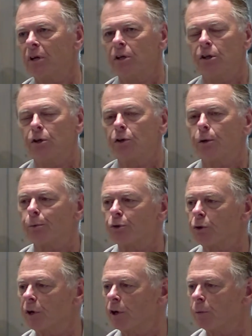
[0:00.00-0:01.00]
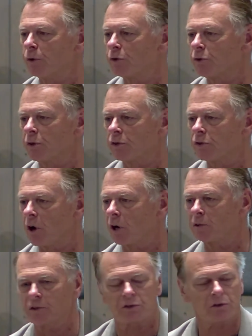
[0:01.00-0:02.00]
you know, they're portrayed almost as
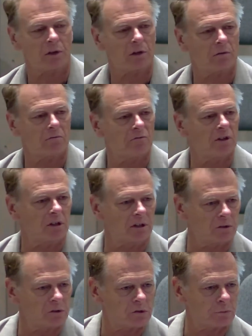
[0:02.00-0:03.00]
heartless and villains.